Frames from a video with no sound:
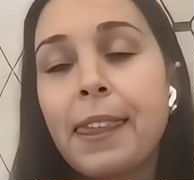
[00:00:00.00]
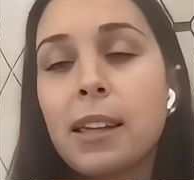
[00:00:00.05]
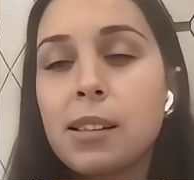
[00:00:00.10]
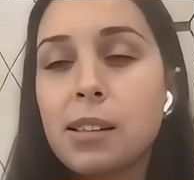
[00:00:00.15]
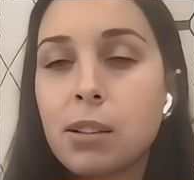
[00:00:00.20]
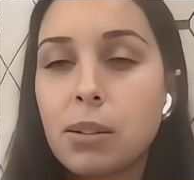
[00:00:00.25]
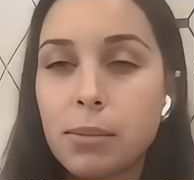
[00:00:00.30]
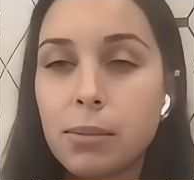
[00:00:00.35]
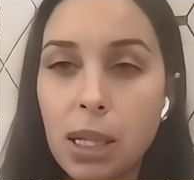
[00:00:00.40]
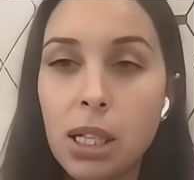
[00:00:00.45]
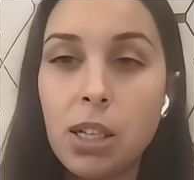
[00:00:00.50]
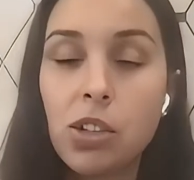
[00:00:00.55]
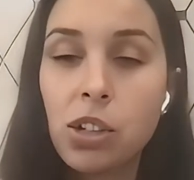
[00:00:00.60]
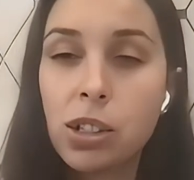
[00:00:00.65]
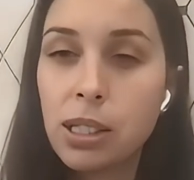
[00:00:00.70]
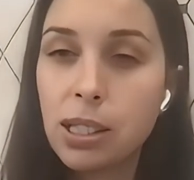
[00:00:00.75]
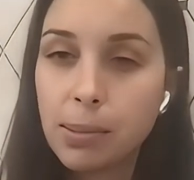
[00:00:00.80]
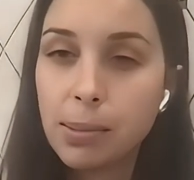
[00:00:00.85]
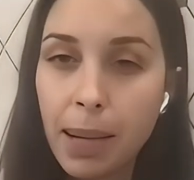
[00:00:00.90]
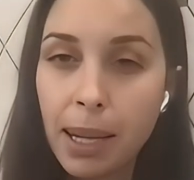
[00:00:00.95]
So it
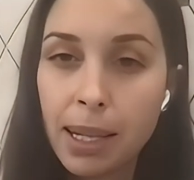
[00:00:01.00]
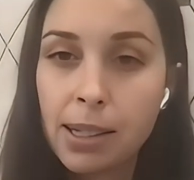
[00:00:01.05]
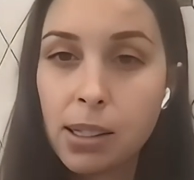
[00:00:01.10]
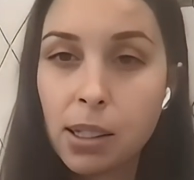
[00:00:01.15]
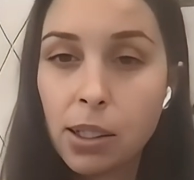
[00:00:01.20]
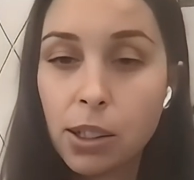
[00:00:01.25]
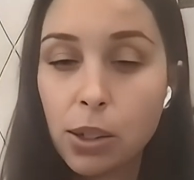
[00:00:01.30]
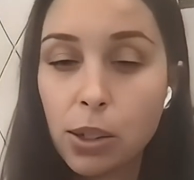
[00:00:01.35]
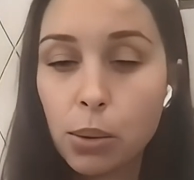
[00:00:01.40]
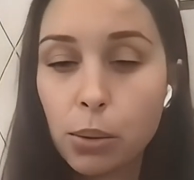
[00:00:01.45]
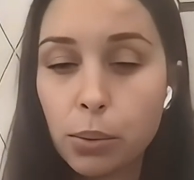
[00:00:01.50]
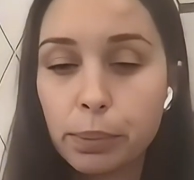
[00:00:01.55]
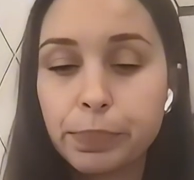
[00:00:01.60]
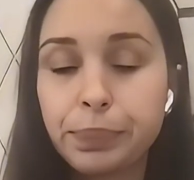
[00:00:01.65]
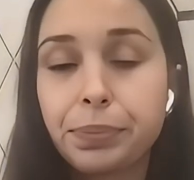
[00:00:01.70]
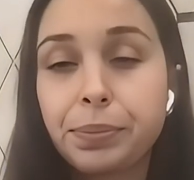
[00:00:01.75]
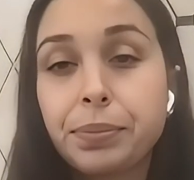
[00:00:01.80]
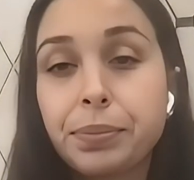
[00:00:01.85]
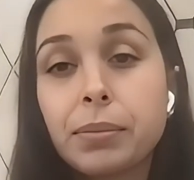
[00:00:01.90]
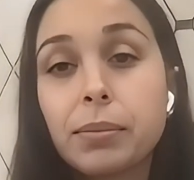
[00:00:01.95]
just depends on you.
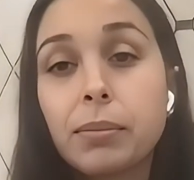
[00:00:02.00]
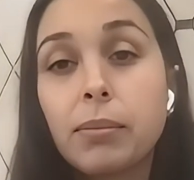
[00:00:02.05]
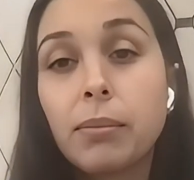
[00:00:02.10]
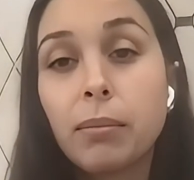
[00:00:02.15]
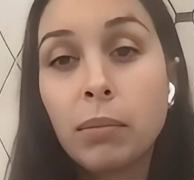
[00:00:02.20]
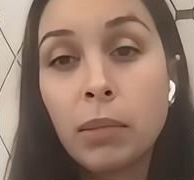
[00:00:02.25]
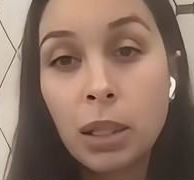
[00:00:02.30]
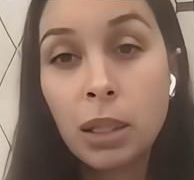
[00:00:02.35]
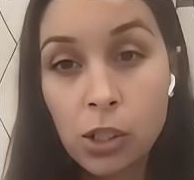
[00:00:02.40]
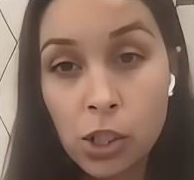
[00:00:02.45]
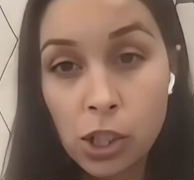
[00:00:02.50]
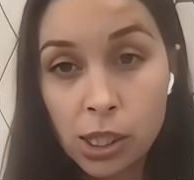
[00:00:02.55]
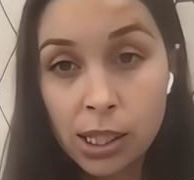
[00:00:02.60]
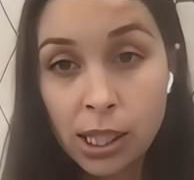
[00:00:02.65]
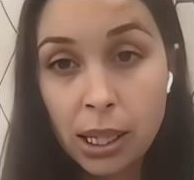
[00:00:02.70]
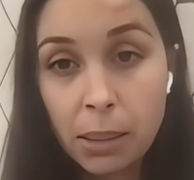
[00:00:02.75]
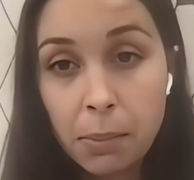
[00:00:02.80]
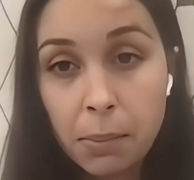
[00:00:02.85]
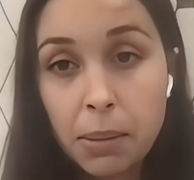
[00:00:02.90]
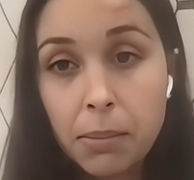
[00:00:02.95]
Just
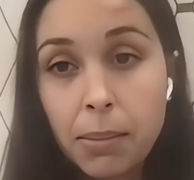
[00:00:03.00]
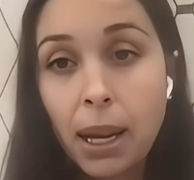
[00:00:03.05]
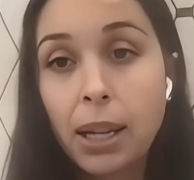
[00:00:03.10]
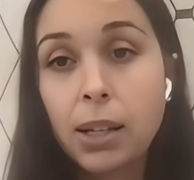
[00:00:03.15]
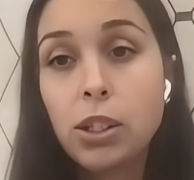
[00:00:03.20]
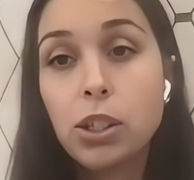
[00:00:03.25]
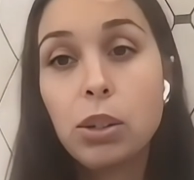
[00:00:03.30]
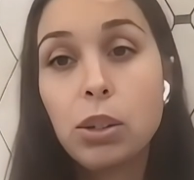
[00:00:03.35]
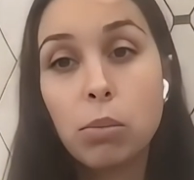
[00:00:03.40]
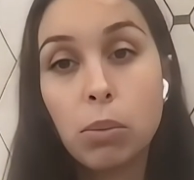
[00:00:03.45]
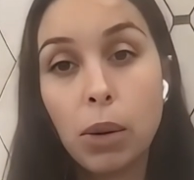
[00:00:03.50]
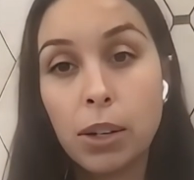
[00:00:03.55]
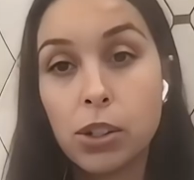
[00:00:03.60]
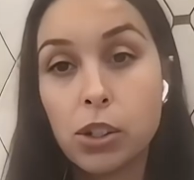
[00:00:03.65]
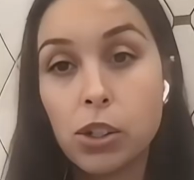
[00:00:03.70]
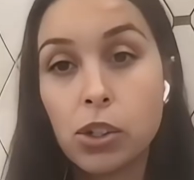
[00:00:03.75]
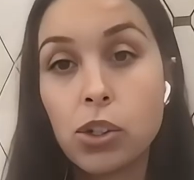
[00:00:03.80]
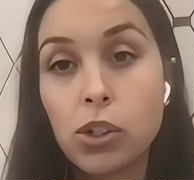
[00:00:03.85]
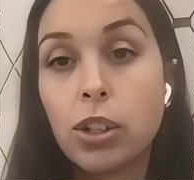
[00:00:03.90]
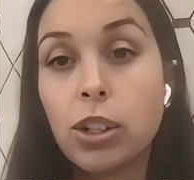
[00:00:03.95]
keep in mind, you want
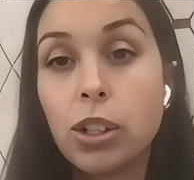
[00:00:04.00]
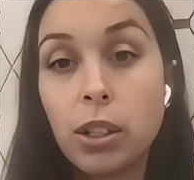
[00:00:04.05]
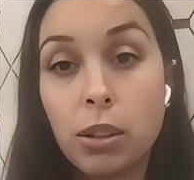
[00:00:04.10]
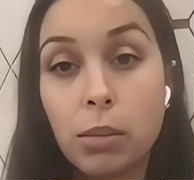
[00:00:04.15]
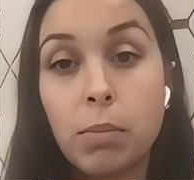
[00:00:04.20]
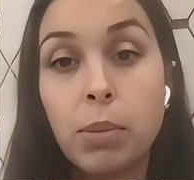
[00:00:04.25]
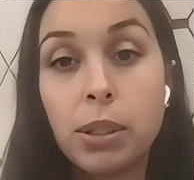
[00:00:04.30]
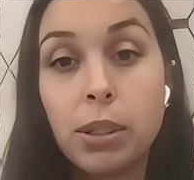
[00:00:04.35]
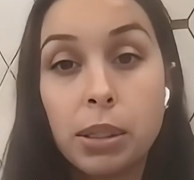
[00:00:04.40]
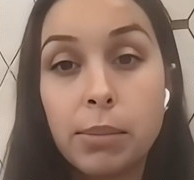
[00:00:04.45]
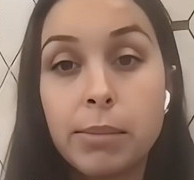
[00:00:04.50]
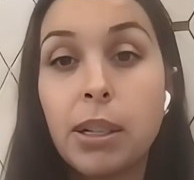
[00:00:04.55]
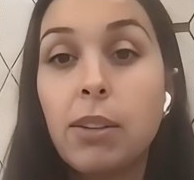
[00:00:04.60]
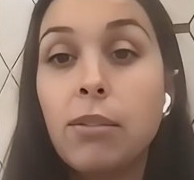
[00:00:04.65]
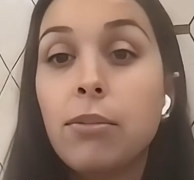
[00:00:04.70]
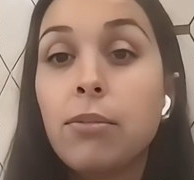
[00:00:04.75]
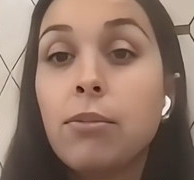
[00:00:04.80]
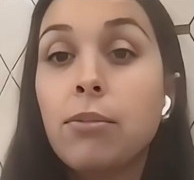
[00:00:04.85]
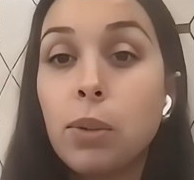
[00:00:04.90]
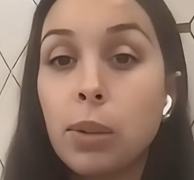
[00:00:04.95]
to ensure that you put them down
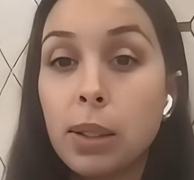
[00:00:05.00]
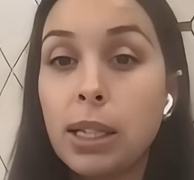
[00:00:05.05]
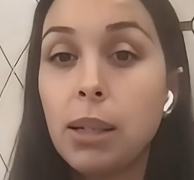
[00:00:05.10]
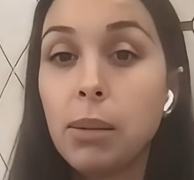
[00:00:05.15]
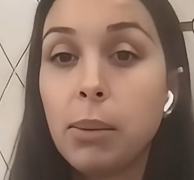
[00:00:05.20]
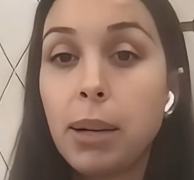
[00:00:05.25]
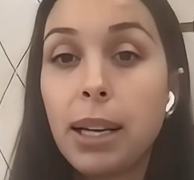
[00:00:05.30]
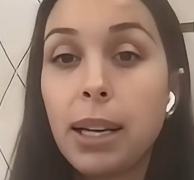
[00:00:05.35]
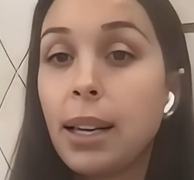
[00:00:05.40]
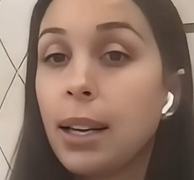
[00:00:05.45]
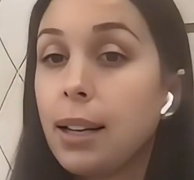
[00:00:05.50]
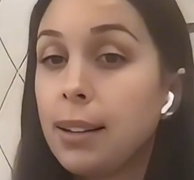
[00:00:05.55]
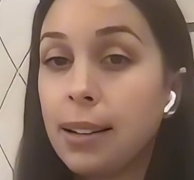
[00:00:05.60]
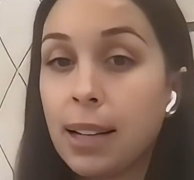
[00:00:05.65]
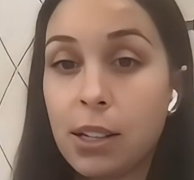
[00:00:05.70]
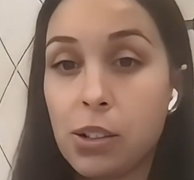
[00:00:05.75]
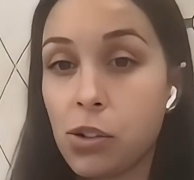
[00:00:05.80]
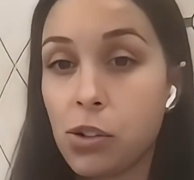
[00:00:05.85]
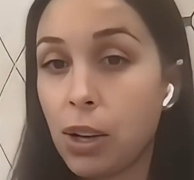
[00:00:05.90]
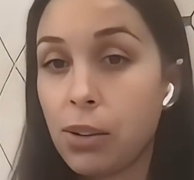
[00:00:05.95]
fully awake,
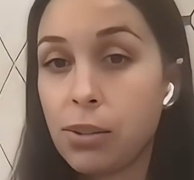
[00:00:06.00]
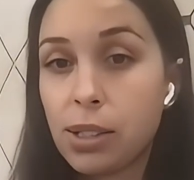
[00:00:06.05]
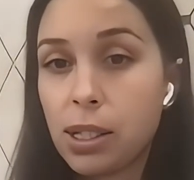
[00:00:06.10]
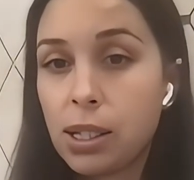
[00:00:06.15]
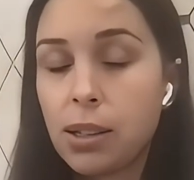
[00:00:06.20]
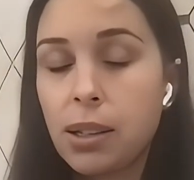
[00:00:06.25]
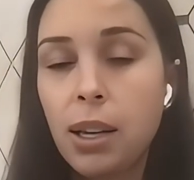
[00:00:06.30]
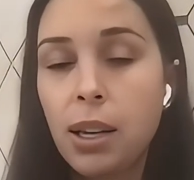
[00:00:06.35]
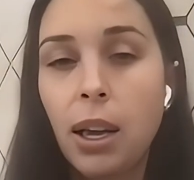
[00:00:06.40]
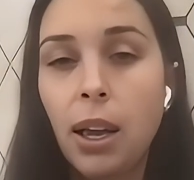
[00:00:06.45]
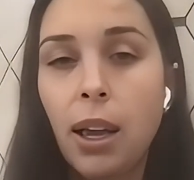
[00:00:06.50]
not drowsy.